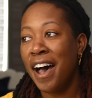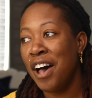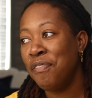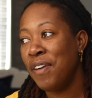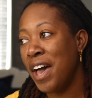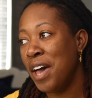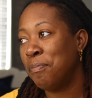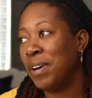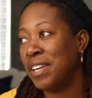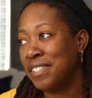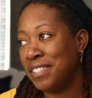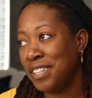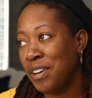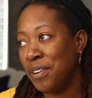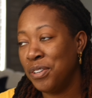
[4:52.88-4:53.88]
I've had my
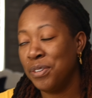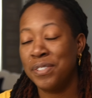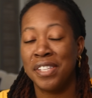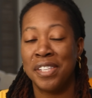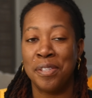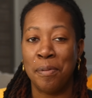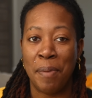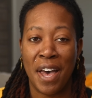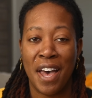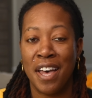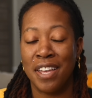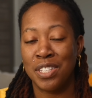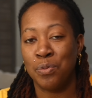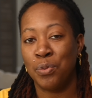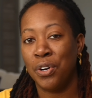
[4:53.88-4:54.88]
scenarios in the
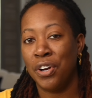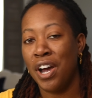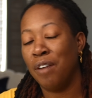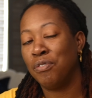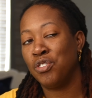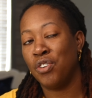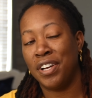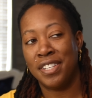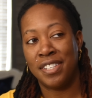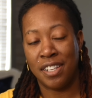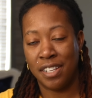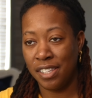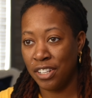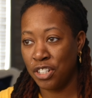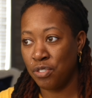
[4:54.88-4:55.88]
past where I've tried to
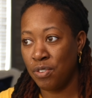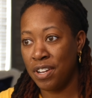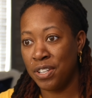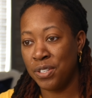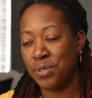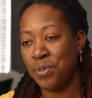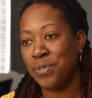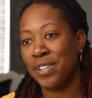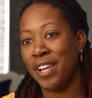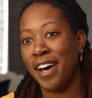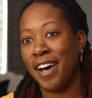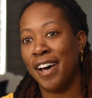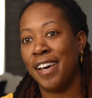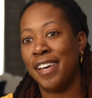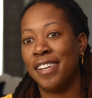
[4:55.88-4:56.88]
sell electronics
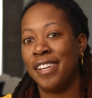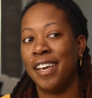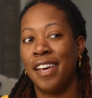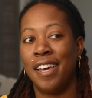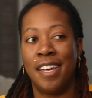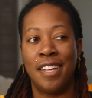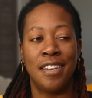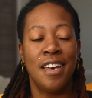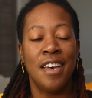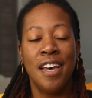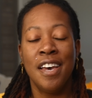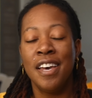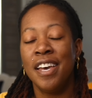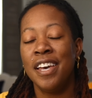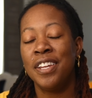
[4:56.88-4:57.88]
online and
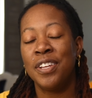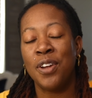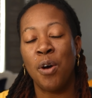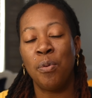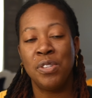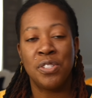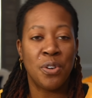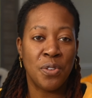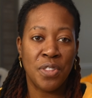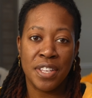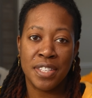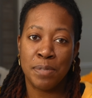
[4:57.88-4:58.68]
it didn't always go that